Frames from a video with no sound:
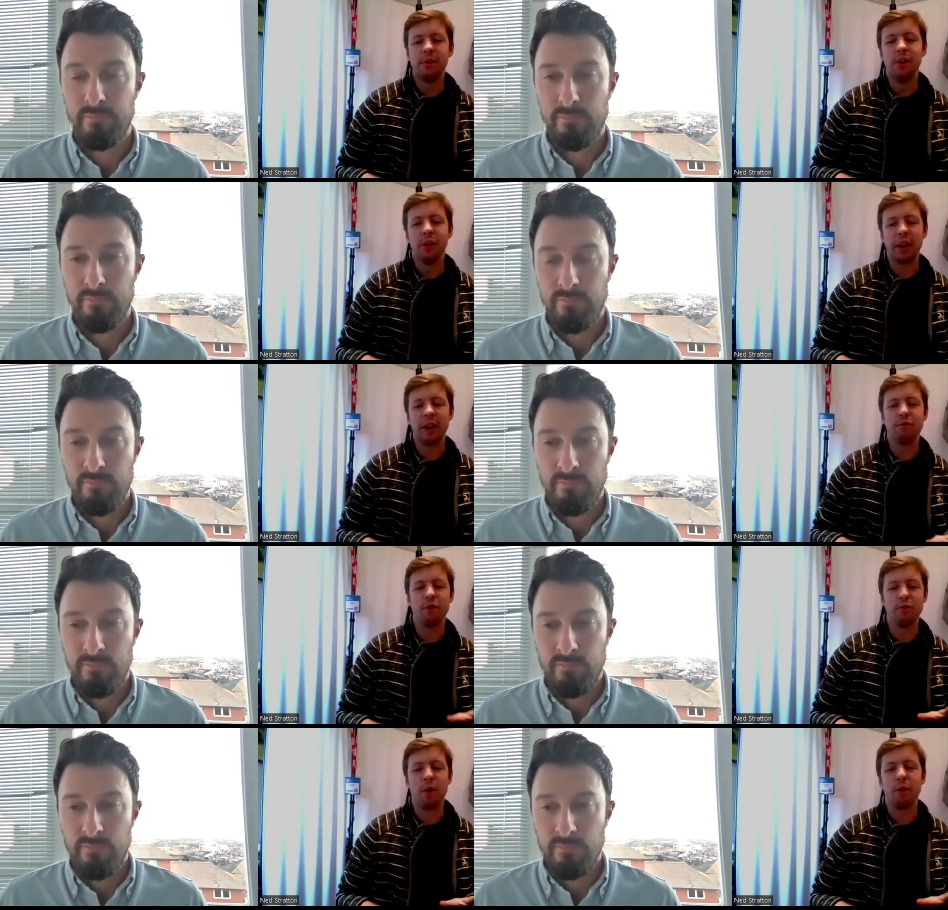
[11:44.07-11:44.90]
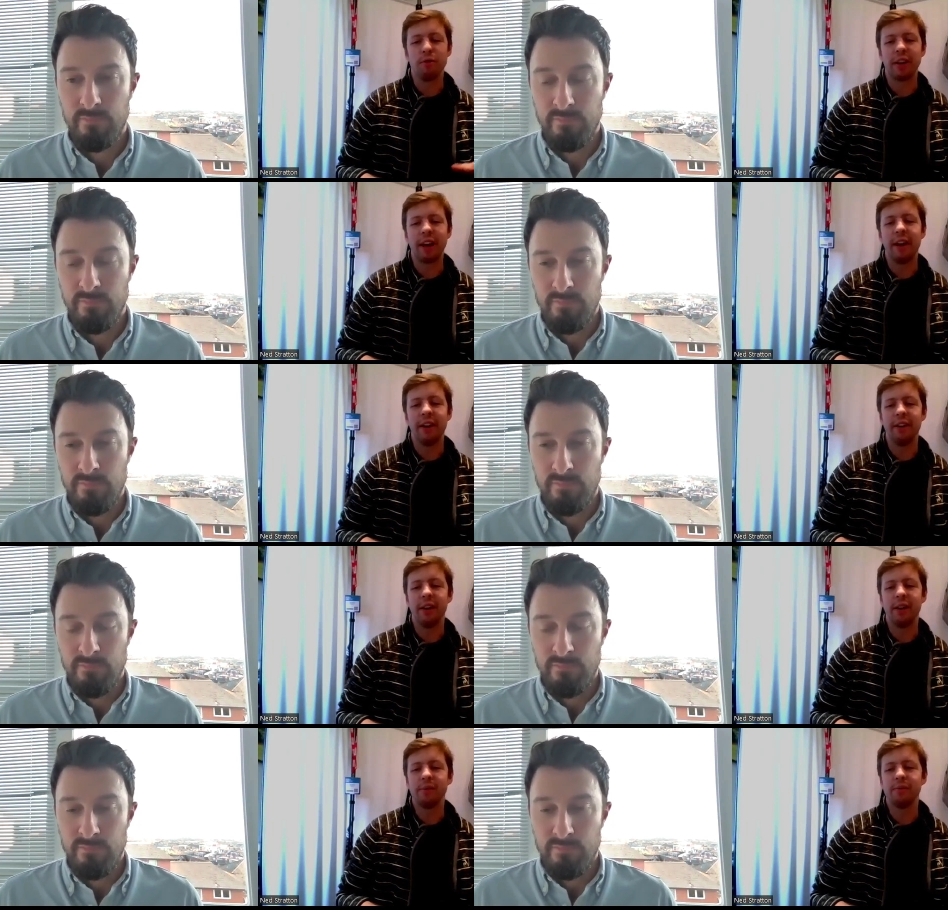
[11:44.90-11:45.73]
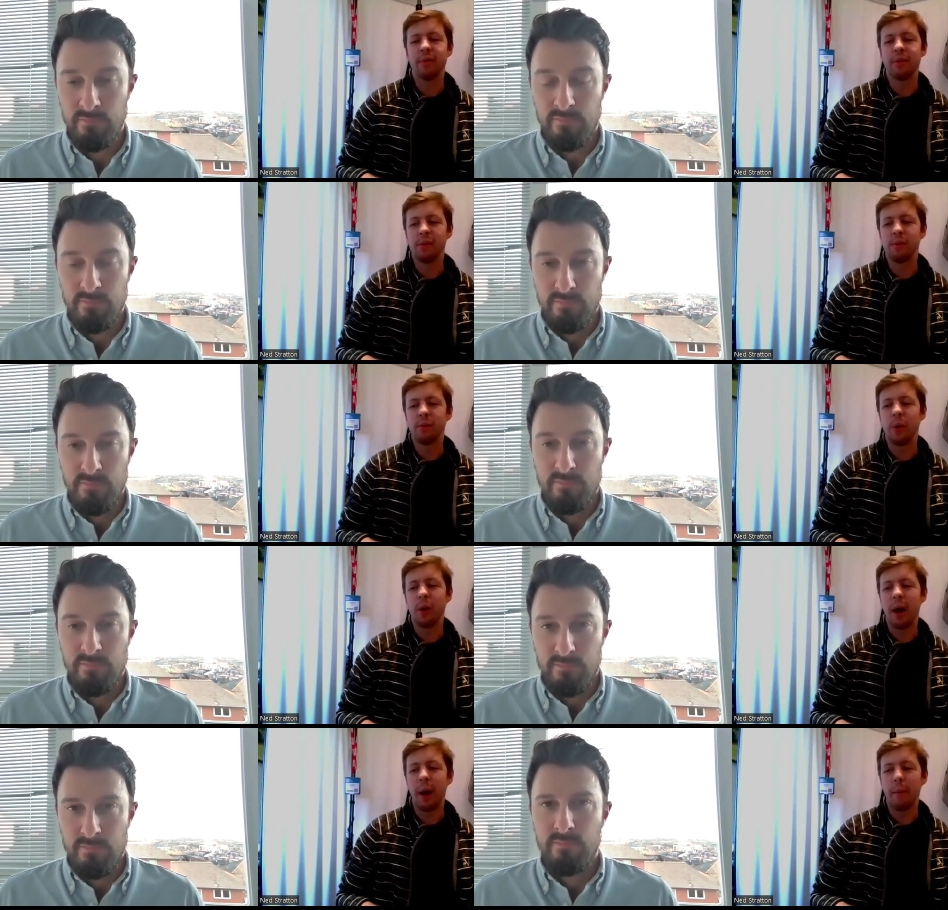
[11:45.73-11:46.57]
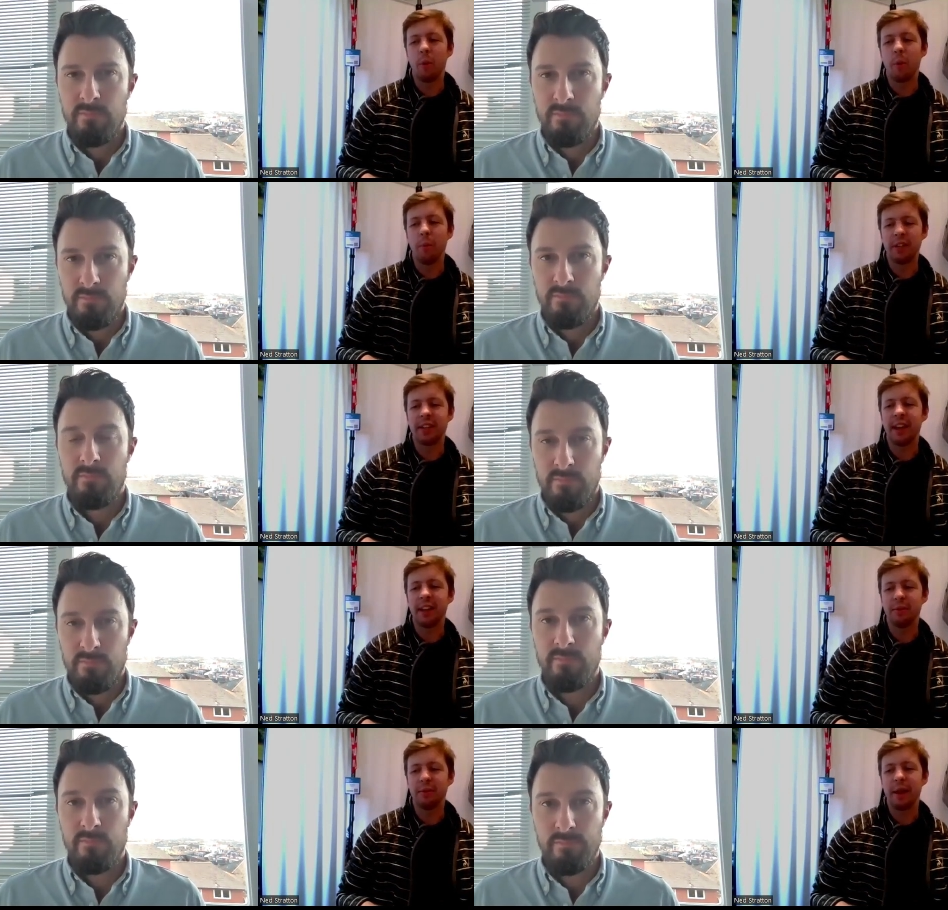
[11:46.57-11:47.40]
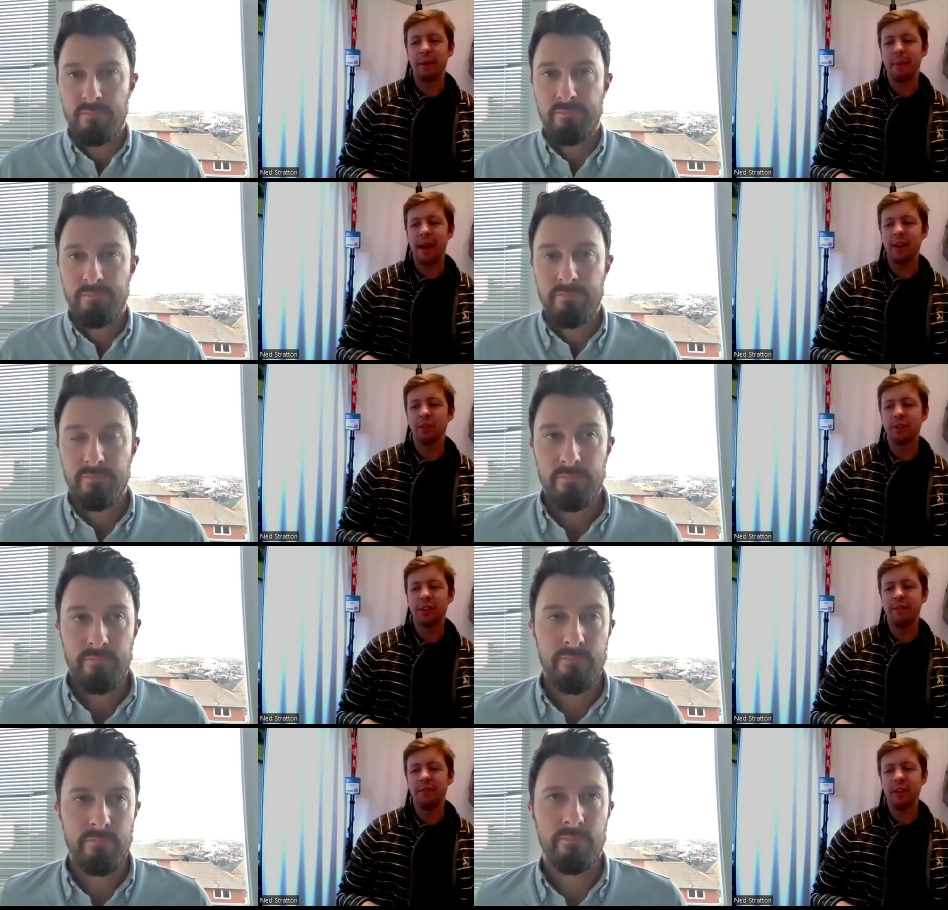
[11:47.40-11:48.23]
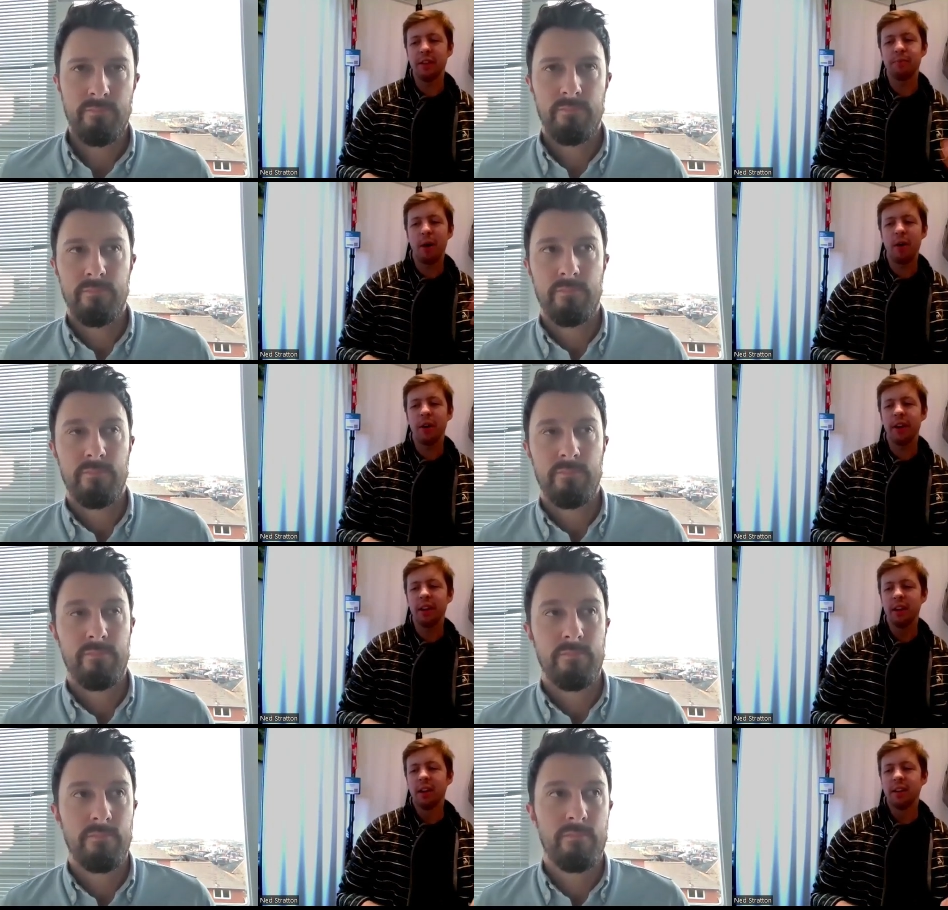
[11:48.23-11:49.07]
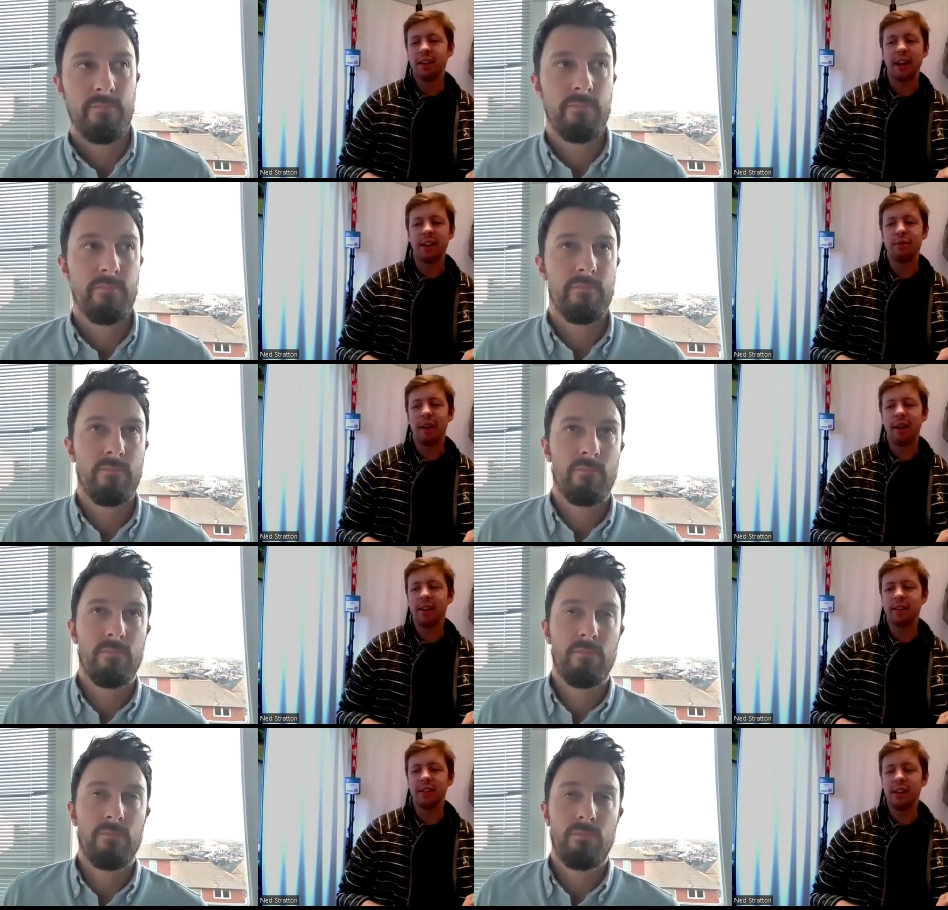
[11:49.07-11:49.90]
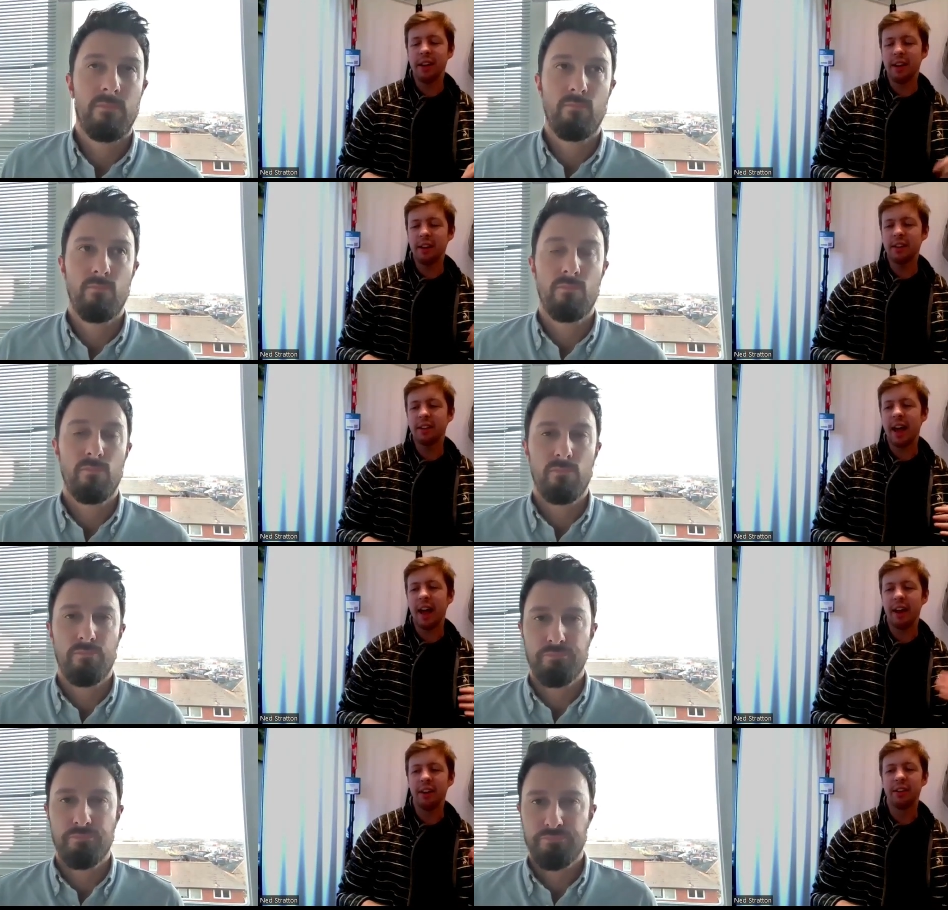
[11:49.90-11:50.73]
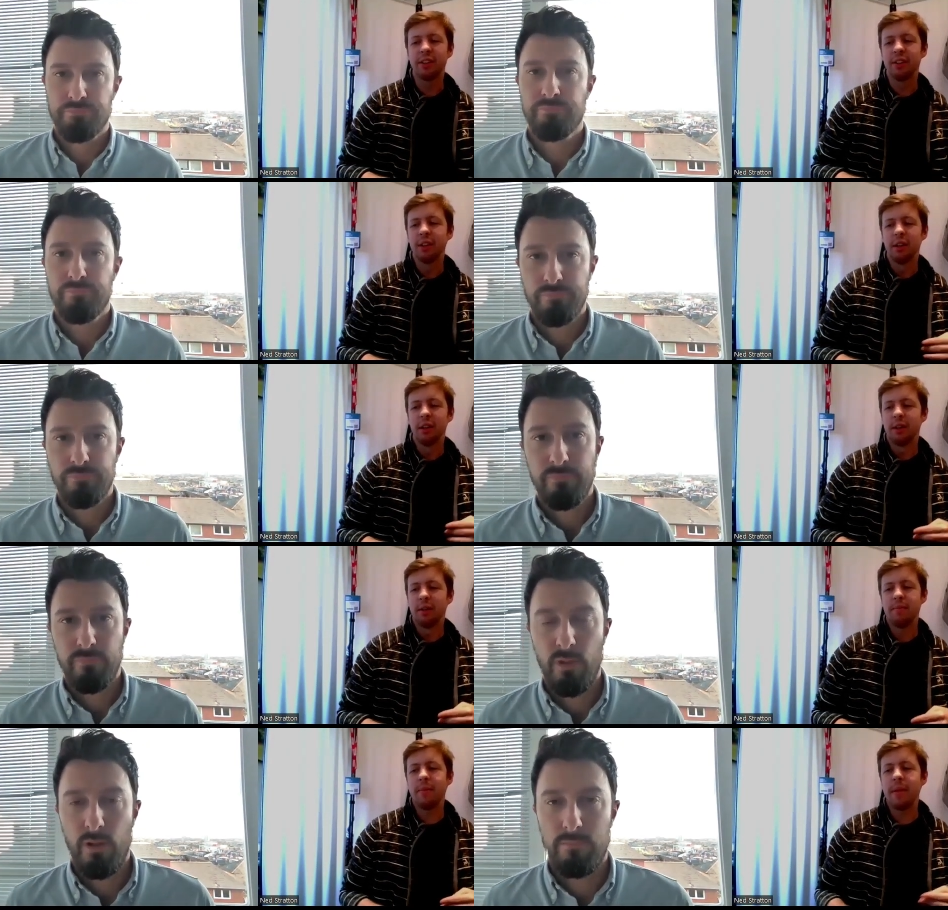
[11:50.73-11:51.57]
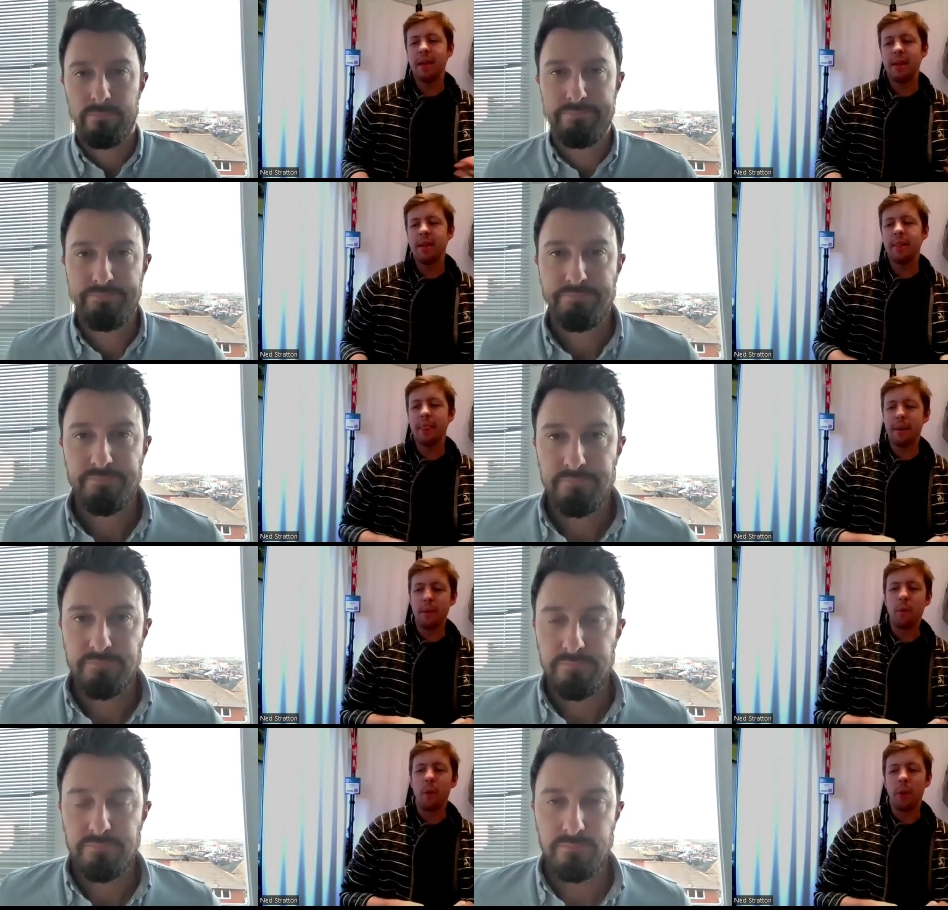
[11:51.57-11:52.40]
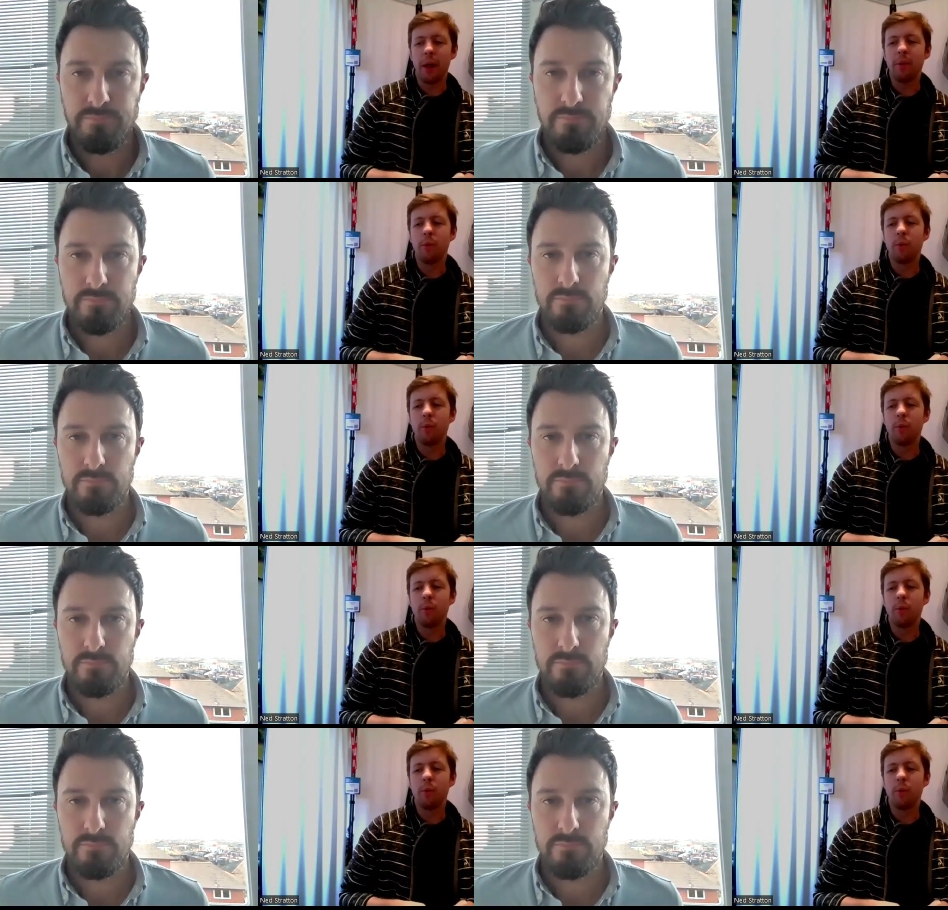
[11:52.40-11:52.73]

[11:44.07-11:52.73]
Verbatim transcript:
Speaker 1: looking for a role for candidate? What um, what mistakes are being made on CVs by data analysts and leaders, and what